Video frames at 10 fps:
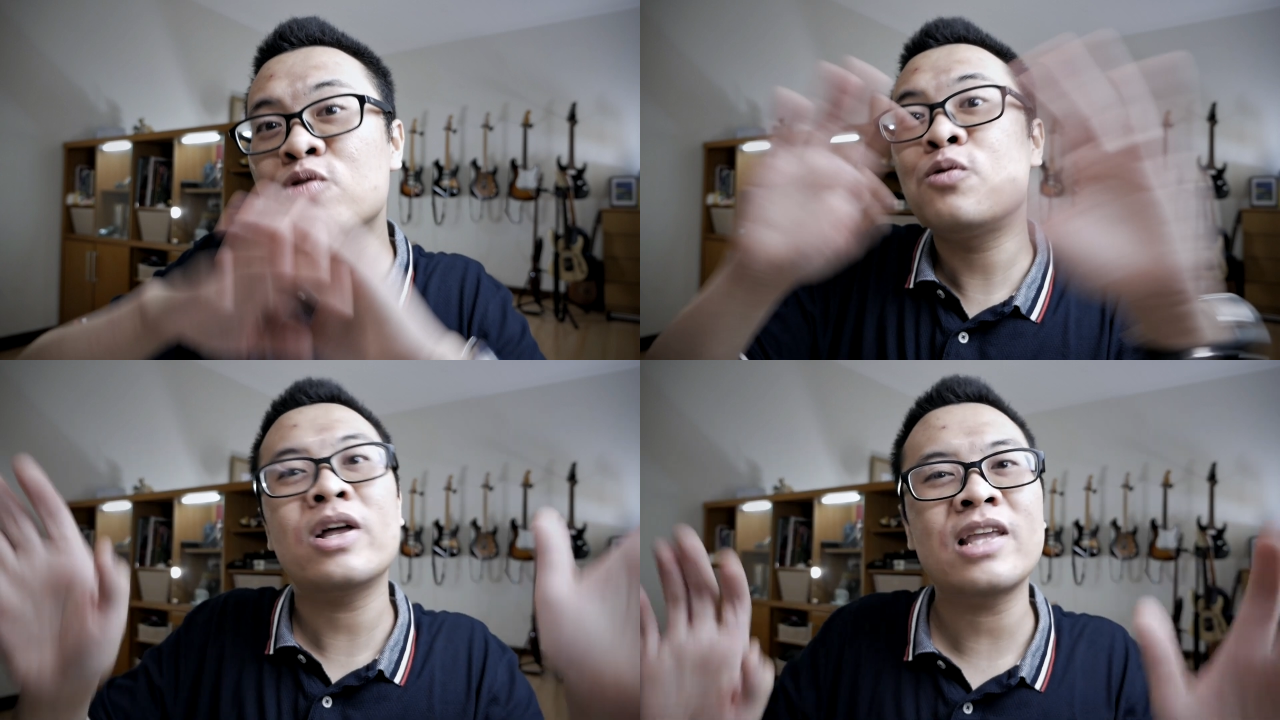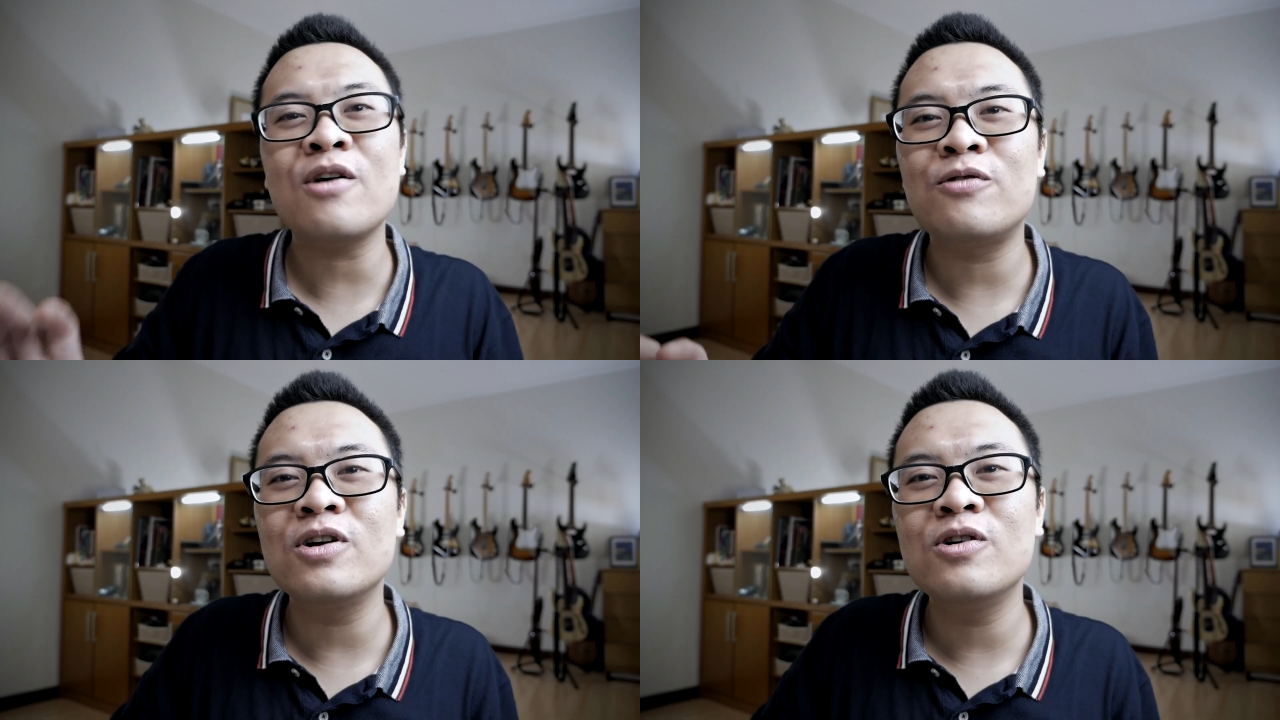Use
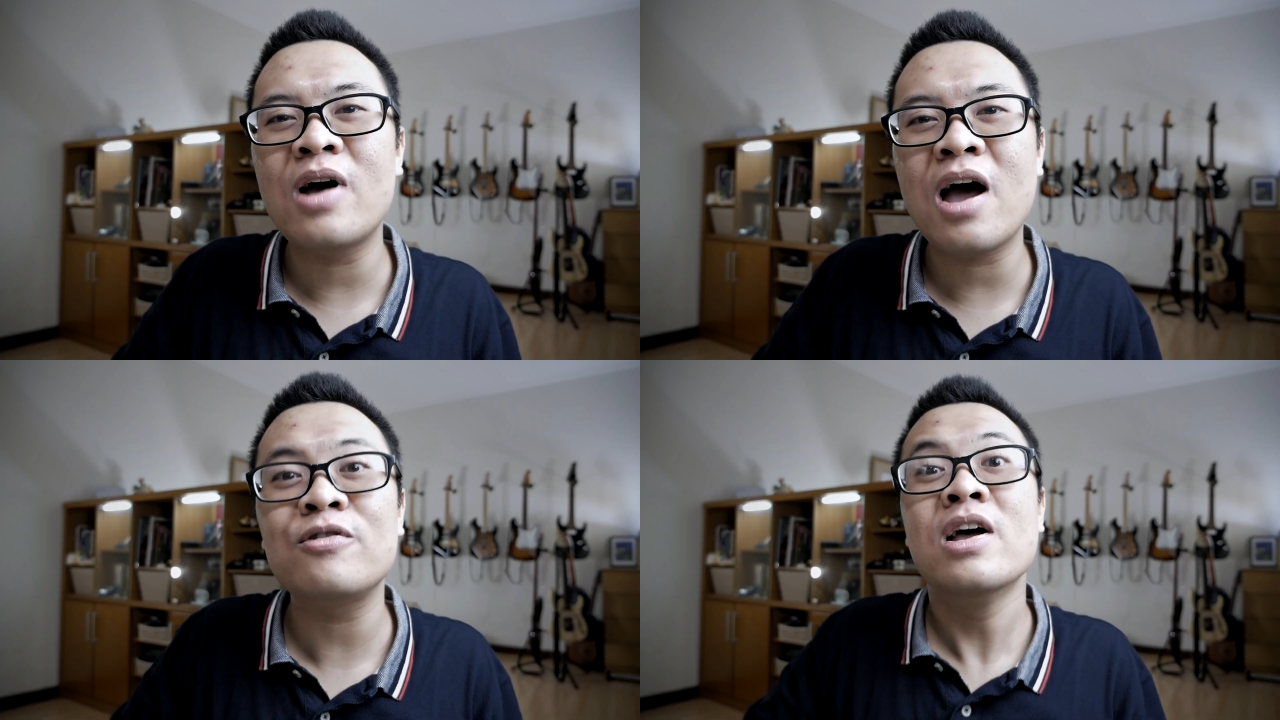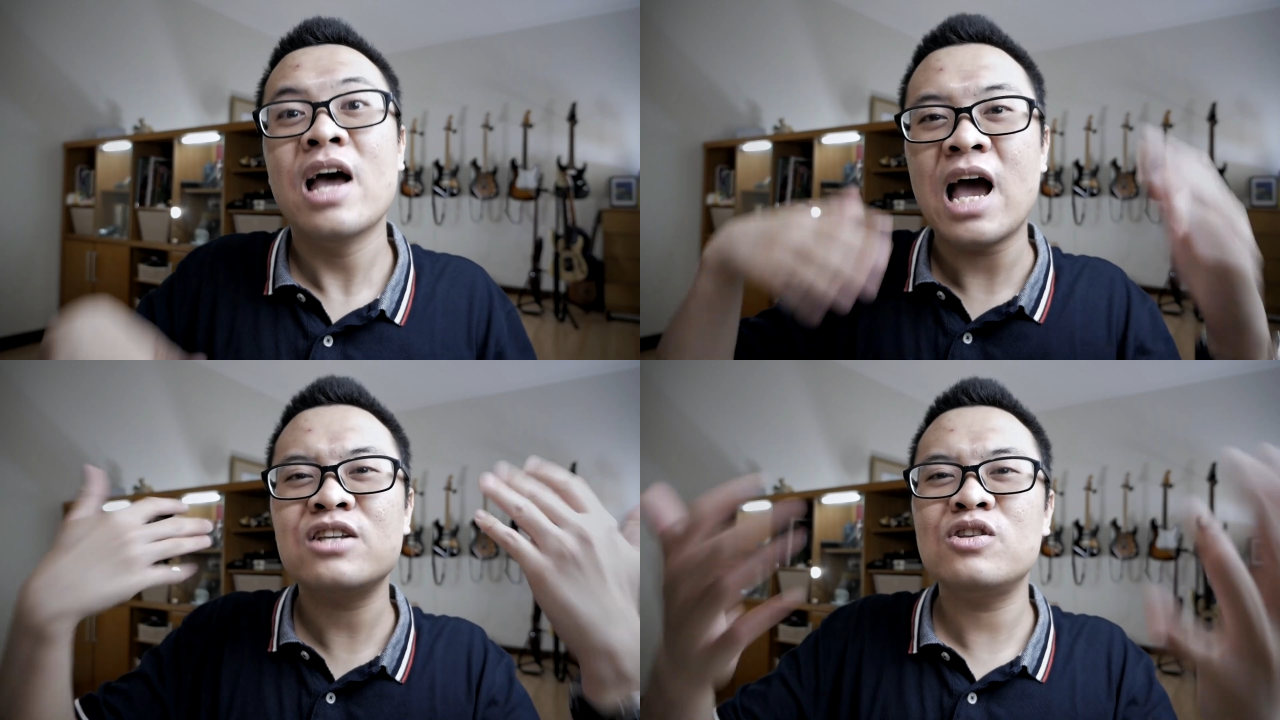whatever you have
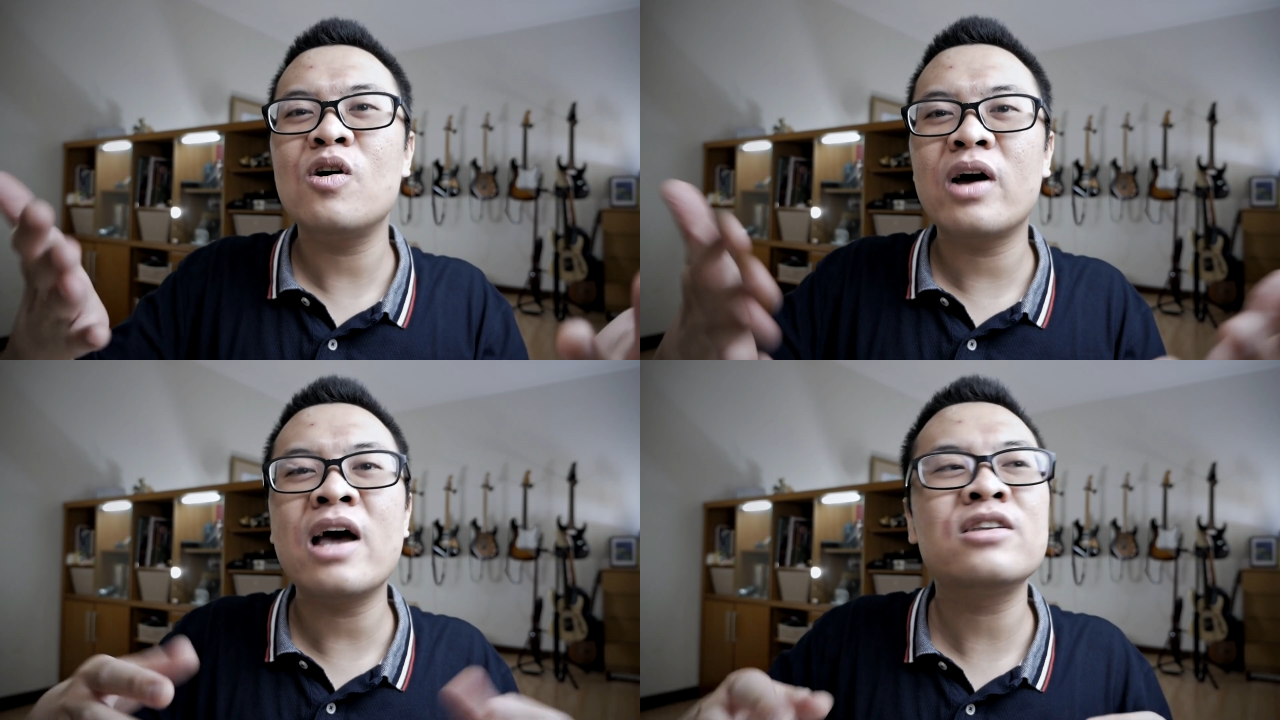as long